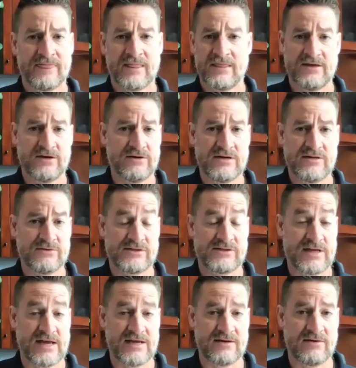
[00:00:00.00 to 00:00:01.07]
either
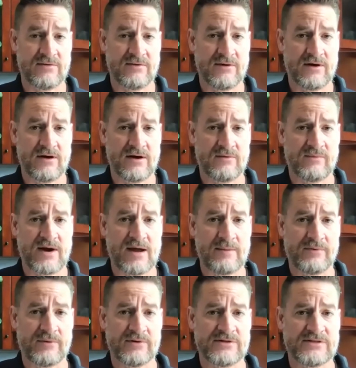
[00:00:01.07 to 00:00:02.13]
state
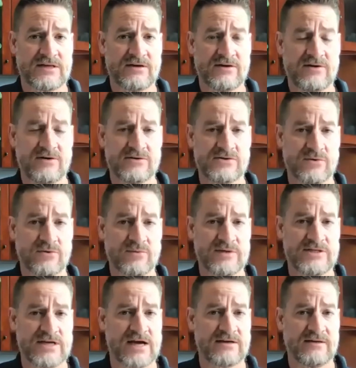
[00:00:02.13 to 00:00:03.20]
rep or senators, or
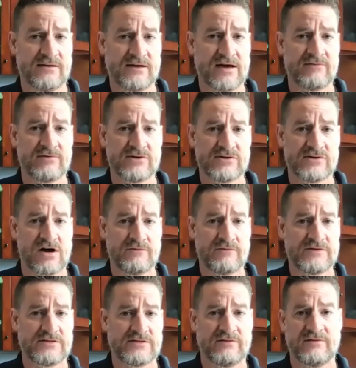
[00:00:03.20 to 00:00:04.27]
reach out to the governor's
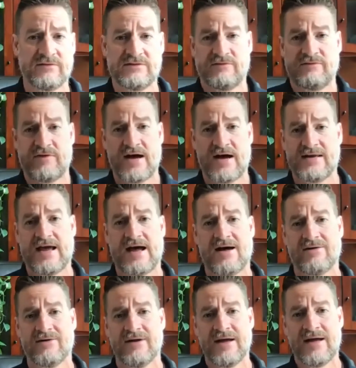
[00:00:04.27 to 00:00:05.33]
office to find
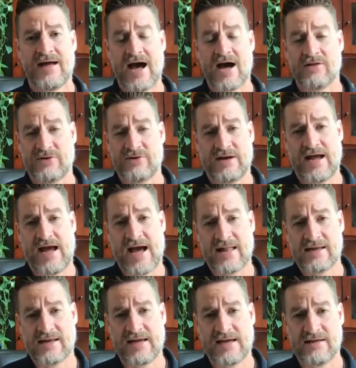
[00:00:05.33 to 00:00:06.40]
out how they're going to
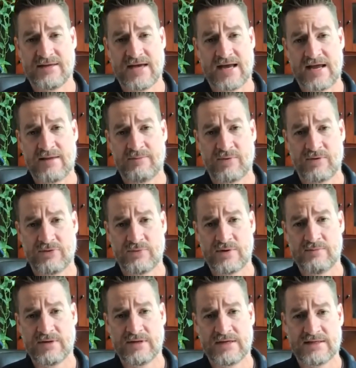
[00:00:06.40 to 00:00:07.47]
allocate that $8.3
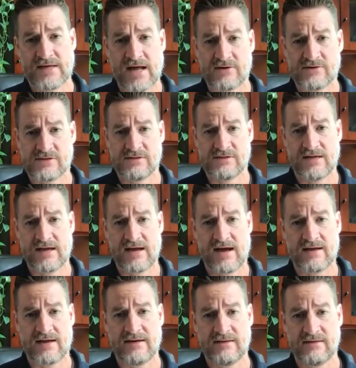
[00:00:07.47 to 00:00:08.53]
billion that they got
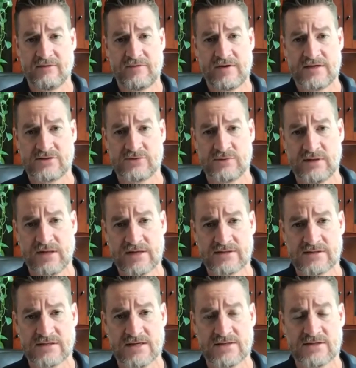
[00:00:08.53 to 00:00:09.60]
in the phase 3
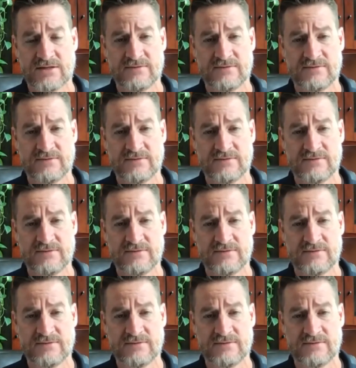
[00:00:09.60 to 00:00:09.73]
legislation.